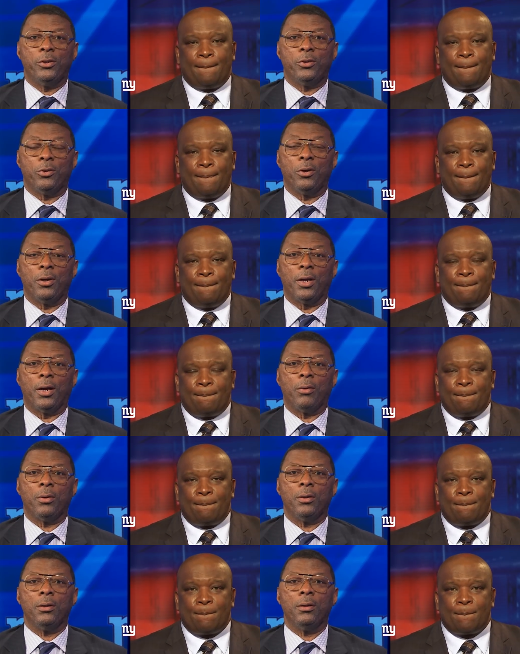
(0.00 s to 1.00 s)
Speaker 1: short,
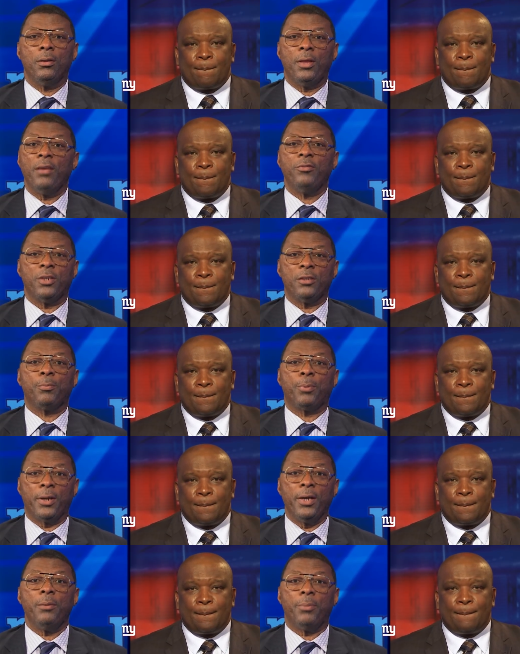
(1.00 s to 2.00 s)
Howard, they just
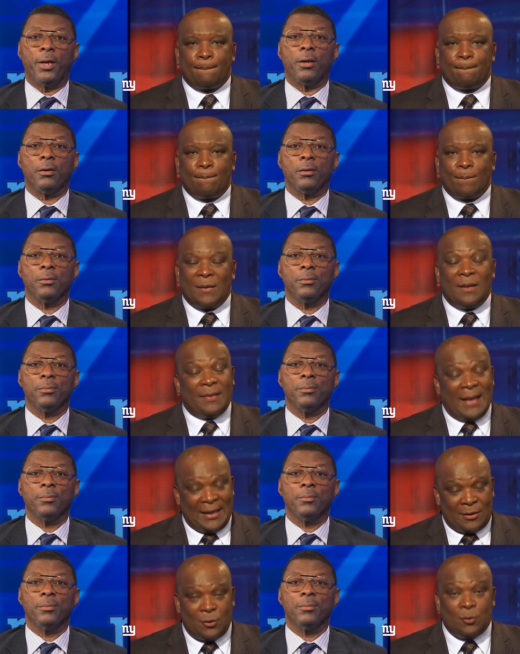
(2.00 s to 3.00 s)
played better.
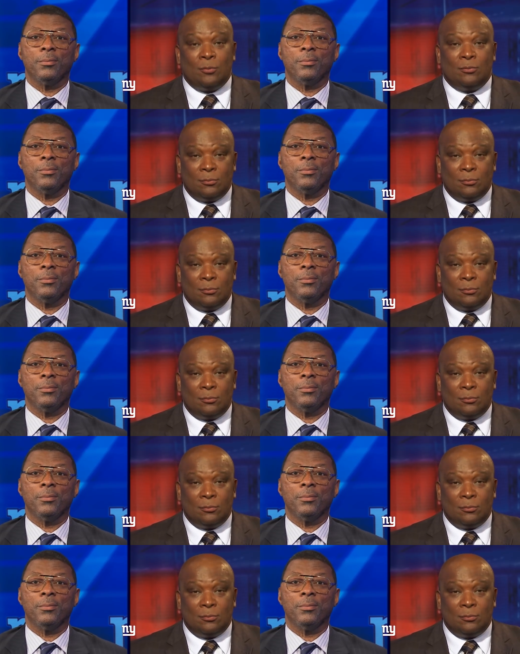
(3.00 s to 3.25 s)
That too.